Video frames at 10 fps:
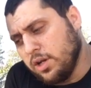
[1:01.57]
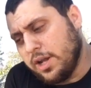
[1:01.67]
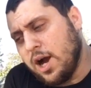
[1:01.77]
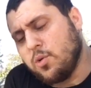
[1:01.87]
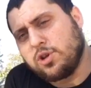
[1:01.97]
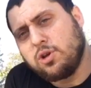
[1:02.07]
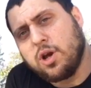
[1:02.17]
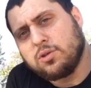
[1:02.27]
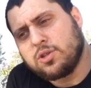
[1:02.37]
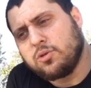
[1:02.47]
Now, when you
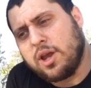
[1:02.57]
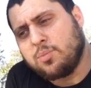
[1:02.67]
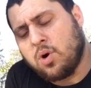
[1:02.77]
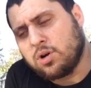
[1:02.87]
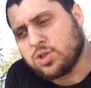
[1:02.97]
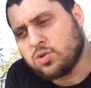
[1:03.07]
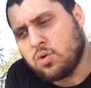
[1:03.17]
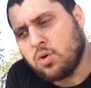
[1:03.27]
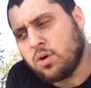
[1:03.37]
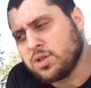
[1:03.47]
go to a parts
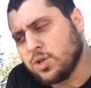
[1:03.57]
store or